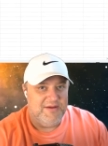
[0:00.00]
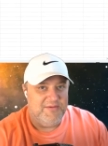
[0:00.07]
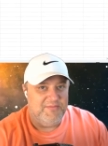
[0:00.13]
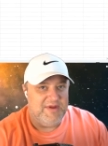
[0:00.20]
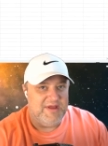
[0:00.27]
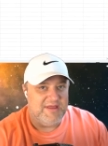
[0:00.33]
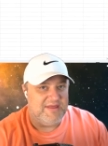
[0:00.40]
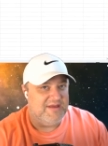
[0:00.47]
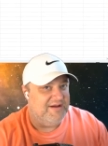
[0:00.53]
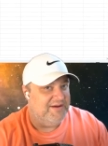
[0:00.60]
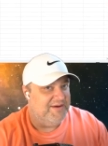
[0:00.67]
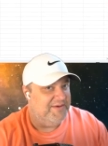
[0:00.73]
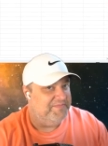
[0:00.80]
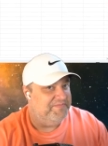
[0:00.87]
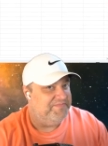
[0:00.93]
Miss
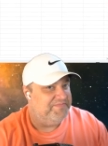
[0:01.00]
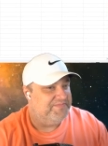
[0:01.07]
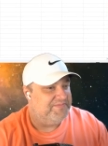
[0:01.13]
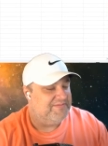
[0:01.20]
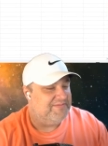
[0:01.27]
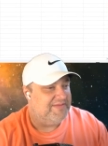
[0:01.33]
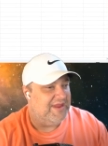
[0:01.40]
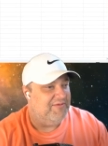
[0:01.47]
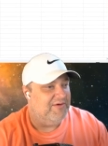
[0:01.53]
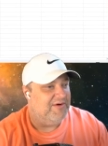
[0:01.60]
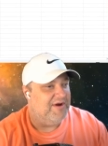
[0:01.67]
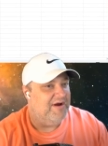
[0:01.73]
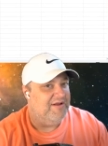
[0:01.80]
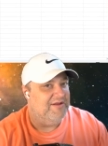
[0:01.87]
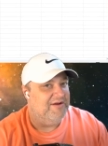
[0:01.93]
we'll
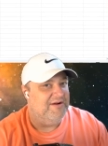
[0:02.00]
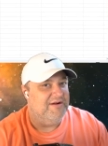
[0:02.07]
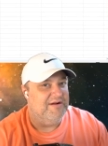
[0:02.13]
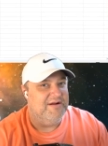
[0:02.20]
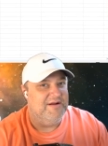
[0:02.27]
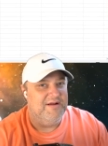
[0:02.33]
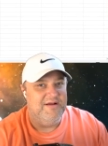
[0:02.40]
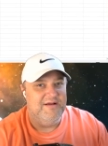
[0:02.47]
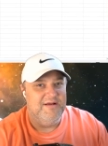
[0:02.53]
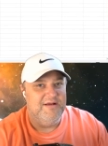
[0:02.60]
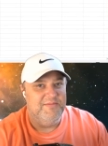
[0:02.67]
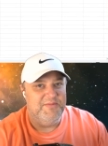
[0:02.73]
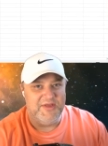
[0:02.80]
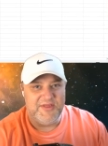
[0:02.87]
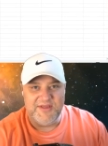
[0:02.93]
call her
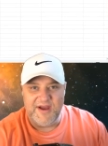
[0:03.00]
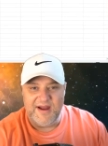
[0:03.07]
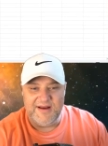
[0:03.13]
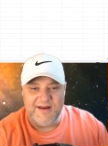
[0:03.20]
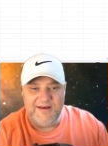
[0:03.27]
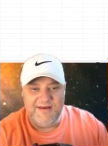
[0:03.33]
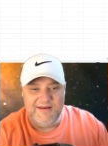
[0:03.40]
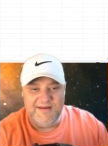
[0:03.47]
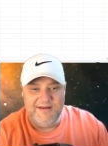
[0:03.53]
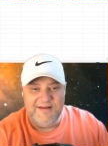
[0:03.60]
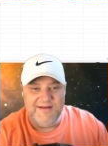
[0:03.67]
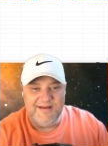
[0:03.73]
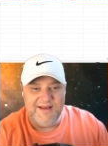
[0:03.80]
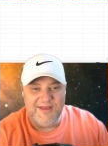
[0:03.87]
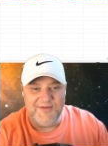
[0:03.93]
Poseidon
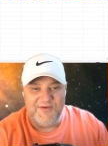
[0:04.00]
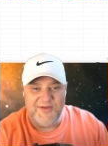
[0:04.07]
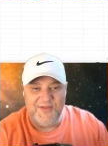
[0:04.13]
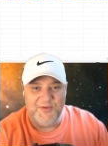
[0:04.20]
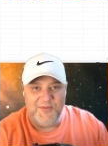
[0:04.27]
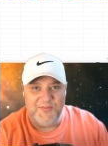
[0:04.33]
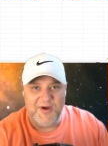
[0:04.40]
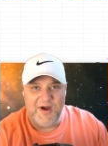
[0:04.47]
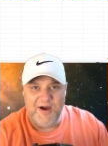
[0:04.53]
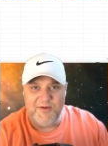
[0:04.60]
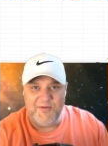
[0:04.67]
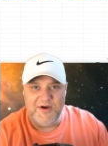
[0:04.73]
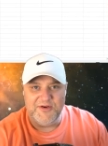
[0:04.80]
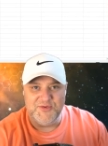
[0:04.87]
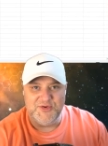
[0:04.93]
because of all the hot
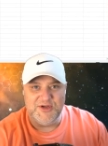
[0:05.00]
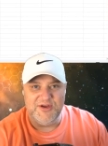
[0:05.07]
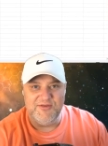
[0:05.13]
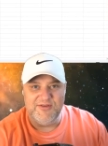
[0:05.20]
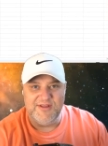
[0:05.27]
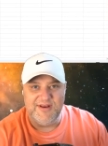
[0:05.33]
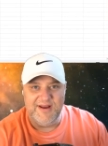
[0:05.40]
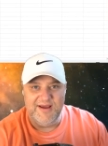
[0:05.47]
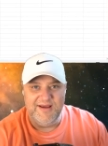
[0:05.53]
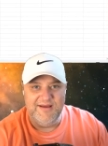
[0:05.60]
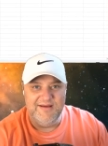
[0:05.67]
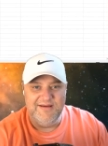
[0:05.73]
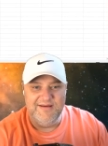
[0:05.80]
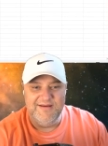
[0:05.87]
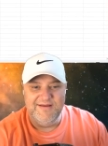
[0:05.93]
water she used today.
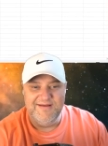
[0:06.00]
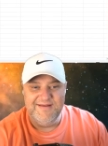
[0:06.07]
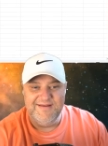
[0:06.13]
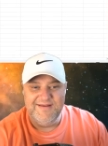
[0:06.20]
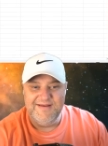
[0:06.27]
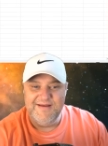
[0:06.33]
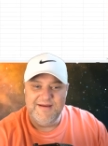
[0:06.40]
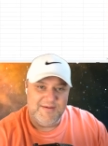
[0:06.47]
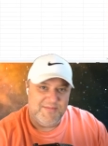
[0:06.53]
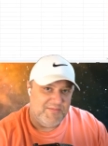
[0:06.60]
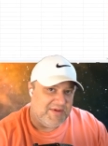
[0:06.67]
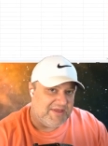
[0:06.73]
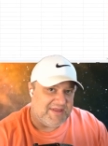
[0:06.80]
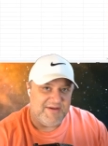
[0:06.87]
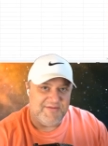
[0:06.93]

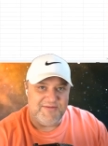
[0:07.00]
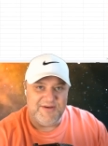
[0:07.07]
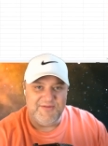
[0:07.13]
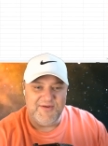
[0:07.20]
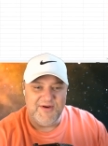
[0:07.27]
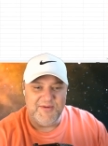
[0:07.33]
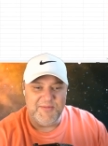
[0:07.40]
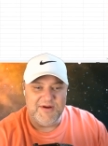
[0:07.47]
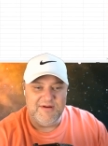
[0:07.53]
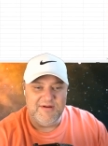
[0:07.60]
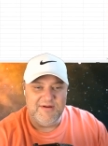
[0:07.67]
It's Tiffany Farmer.